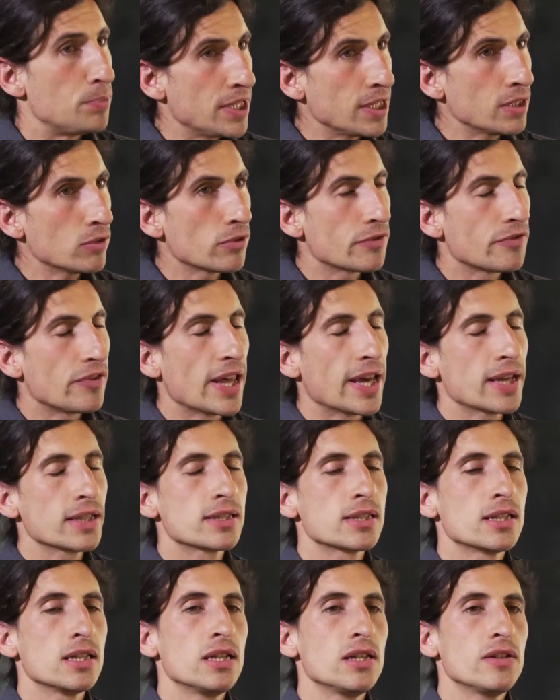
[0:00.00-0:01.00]
Being
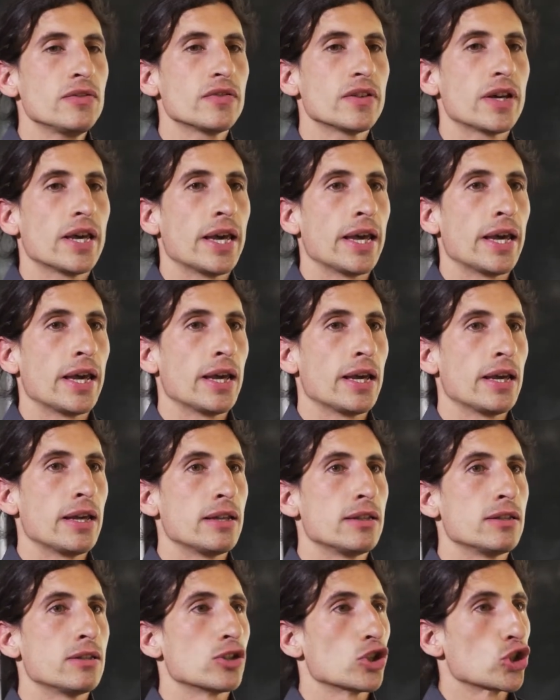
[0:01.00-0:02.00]
reflexive
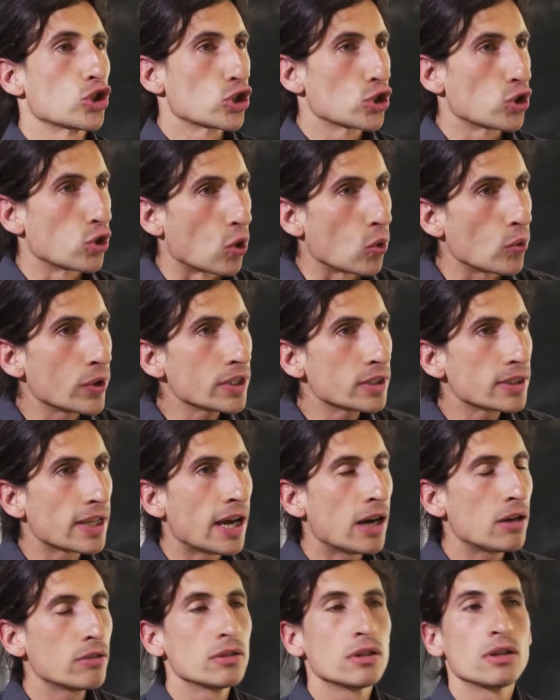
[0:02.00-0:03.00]
and slowing
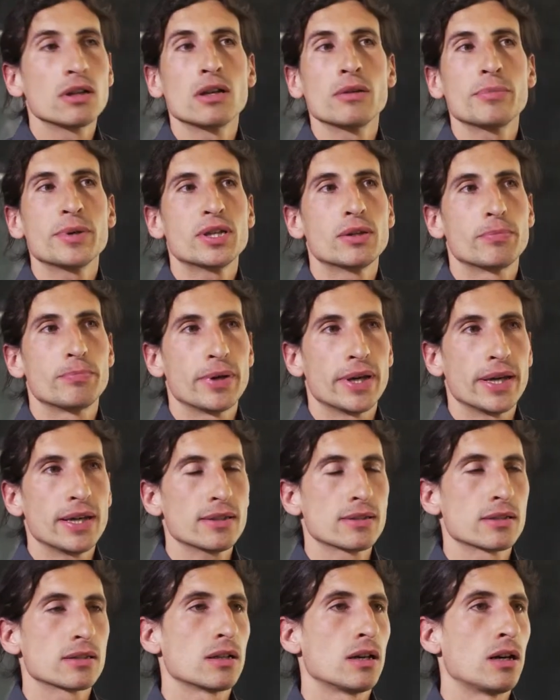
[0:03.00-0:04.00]
down a little bit the
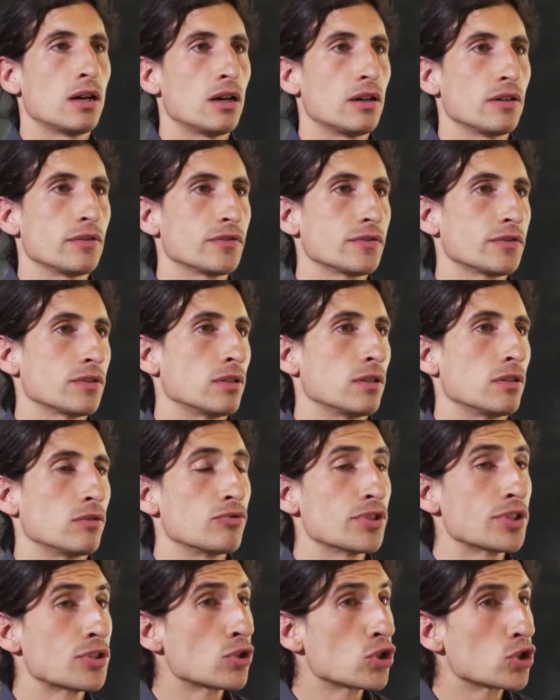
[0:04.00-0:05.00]
pace of uh,
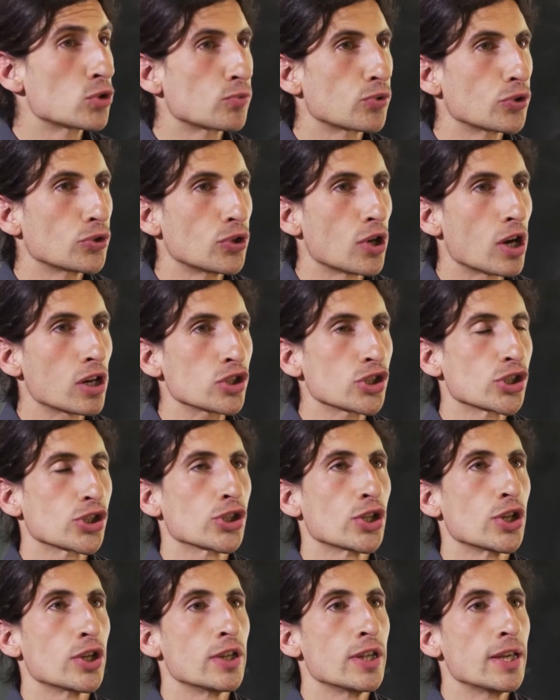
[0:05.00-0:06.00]
research
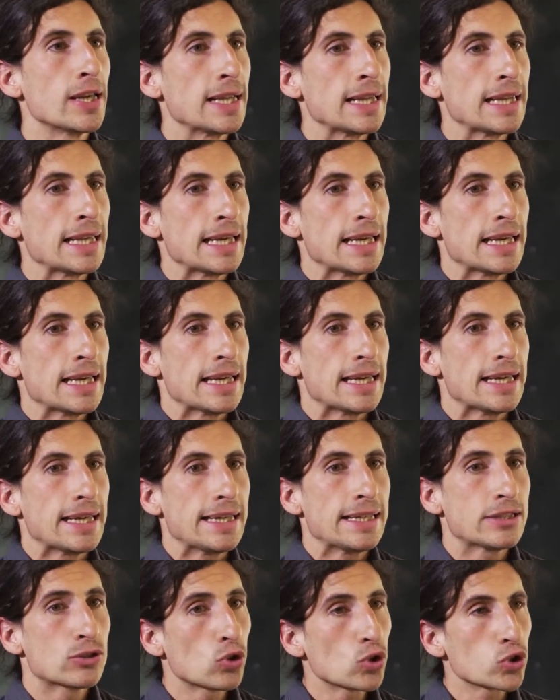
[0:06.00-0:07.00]
production
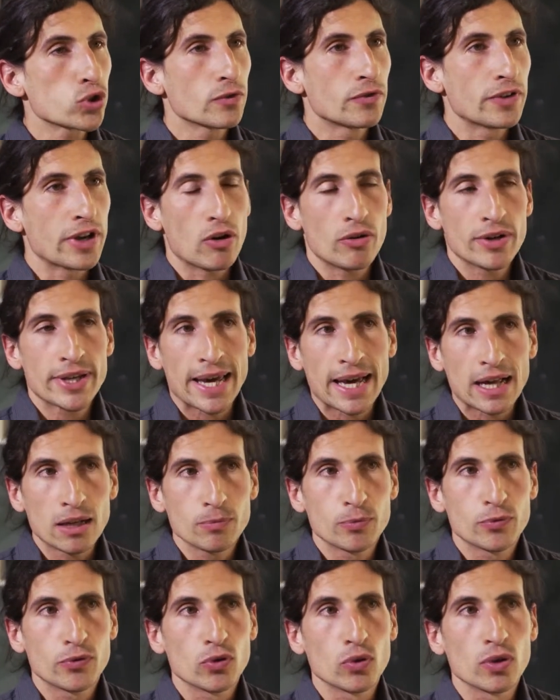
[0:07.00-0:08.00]
is also very
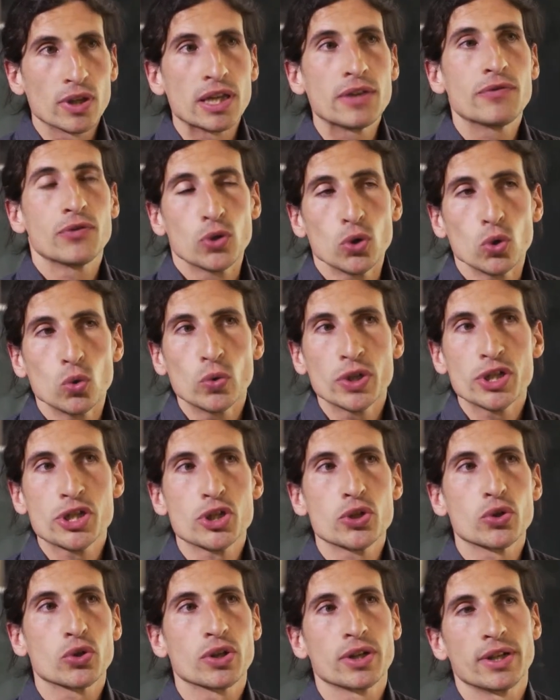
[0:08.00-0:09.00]
helpful if you
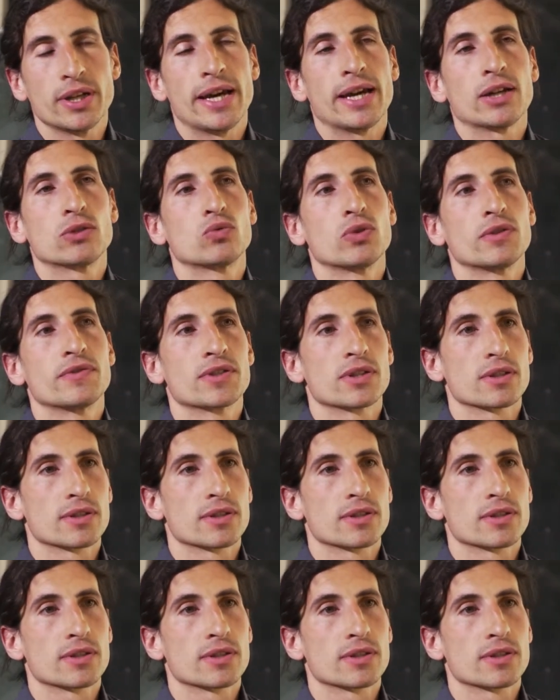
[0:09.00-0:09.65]
wish to connect with